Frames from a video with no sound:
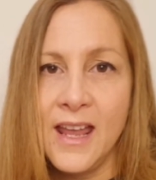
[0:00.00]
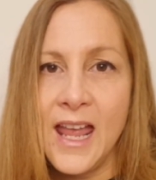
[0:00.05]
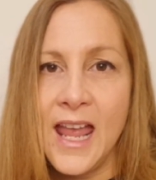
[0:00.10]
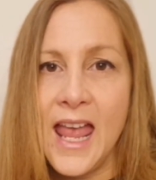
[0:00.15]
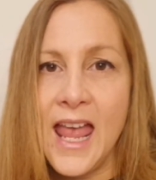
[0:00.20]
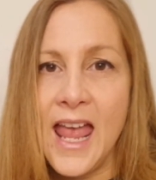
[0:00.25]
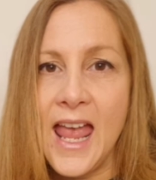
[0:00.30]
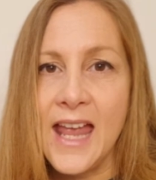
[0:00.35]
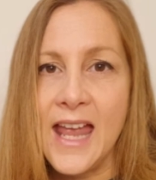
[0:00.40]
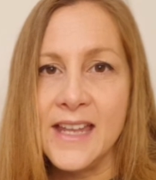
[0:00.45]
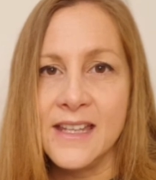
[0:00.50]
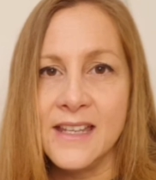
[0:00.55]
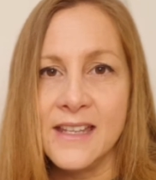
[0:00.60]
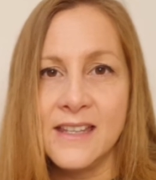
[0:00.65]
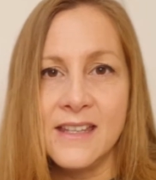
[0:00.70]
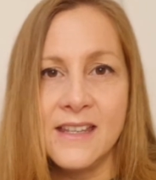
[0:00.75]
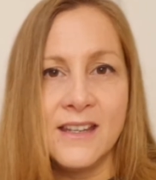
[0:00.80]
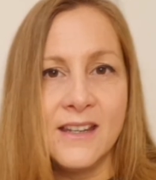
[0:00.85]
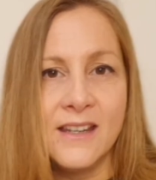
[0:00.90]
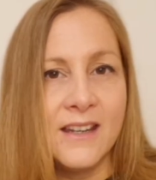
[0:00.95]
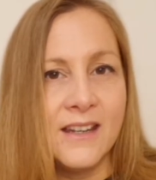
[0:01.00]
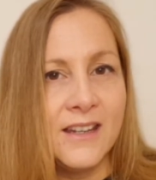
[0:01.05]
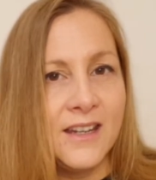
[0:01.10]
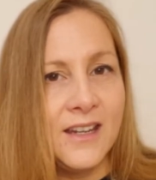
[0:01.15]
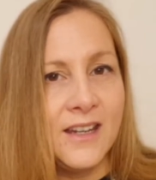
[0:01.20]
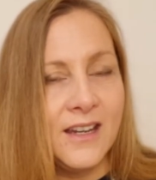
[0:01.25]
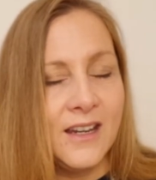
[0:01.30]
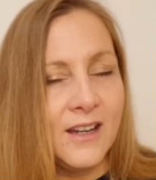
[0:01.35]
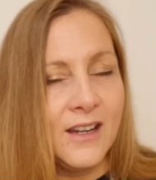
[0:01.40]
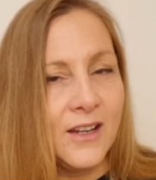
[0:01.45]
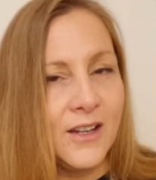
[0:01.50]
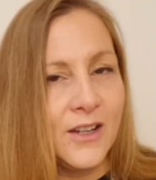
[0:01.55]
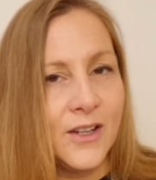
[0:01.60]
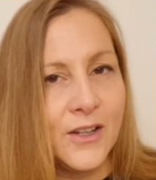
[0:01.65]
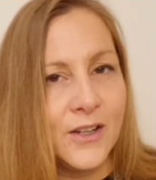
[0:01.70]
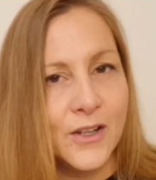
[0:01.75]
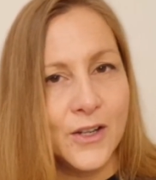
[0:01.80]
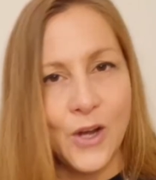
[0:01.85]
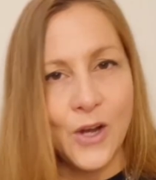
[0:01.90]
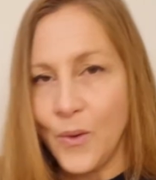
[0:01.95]
And
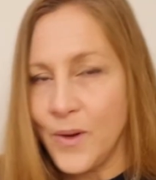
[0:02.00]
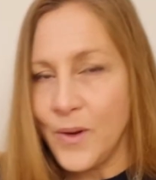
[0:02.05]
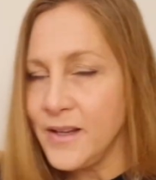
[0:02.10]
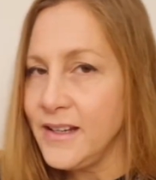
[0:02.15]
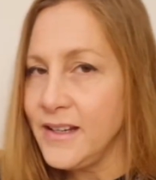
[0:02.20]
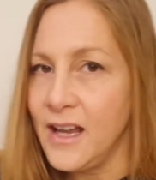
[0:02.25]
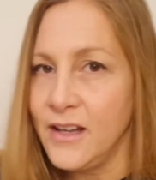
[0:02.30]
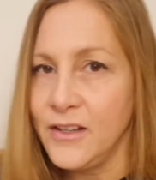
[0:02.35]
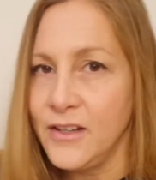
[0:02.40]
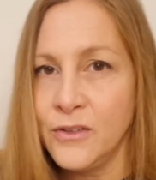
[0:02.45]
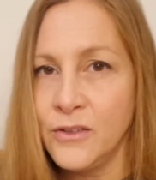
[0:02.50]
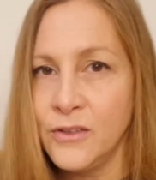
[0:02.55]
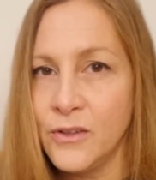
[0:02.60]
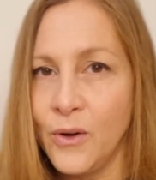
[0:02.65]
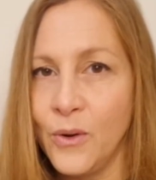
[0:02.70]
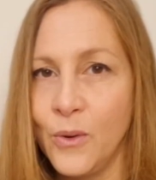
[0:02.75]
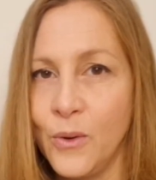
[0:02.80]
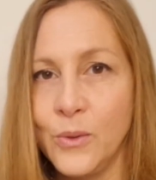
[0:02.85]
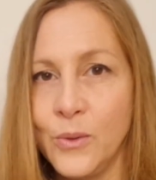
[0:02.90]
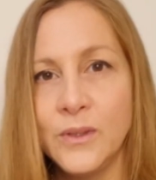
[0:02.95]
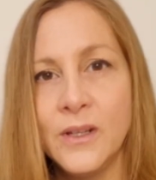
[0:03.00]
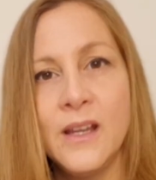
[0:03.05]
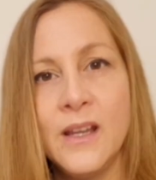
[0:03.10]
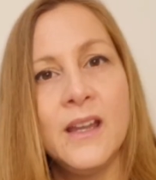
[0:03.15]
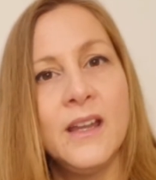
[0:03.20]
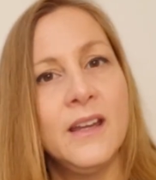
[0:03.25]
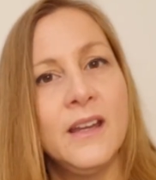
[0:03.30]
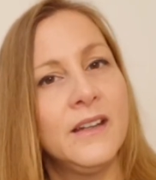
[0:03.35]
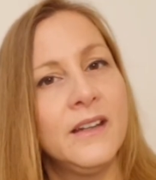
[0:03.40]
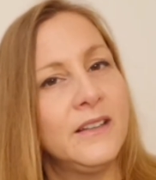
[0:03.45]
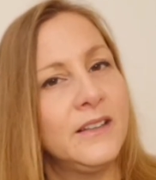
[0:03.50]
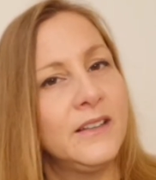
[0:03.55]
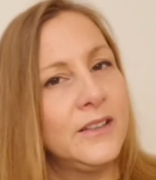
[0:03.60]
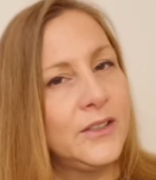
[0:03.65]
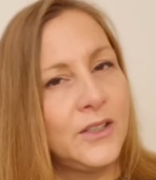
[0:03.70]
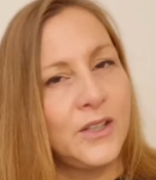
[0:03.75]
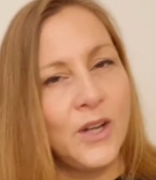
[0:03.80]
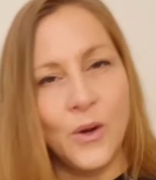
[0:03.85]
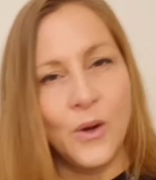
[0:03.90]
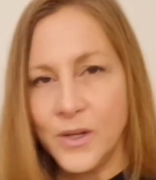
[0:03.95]
go and get your goal,
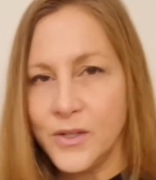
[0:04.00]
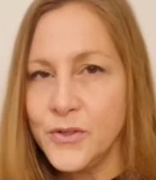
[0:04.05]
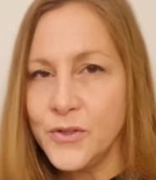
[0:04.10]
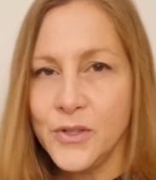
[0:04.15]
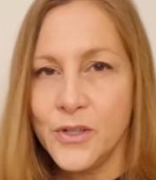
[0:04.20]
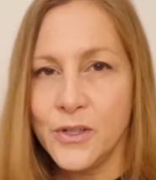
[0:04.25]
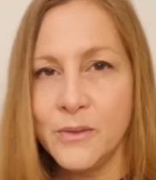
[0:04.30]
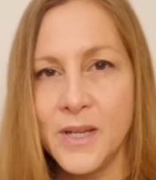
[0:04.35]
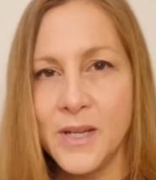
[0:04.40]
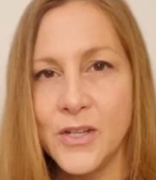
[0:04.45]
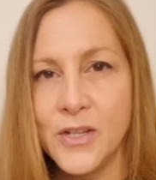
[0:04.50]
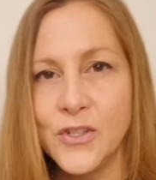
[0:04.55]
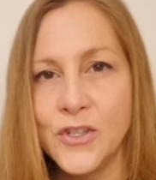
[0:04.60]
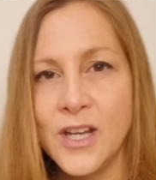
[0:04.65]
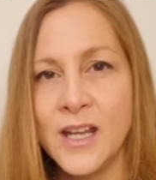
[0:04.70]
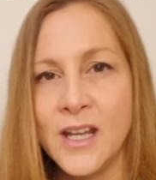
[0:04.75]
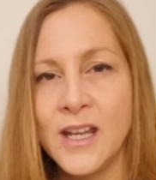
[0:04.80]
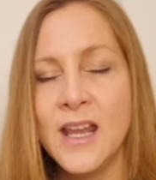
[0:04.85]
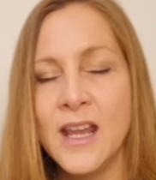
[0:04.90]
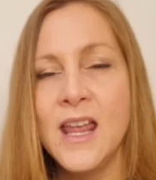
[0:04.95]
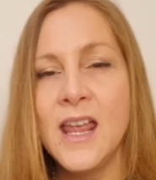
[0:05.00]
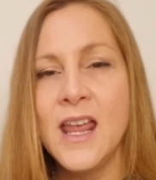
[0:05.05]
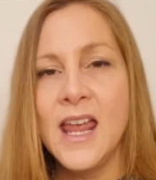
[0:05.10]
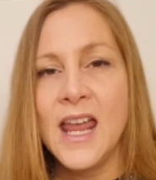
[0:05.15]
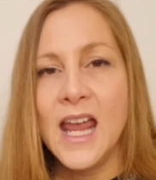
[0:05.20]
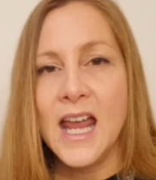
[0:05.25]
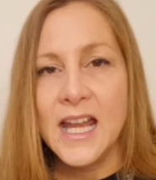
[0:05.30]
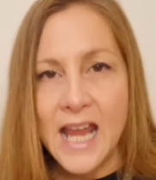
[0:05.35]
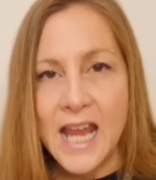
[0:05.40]
go and do your mission and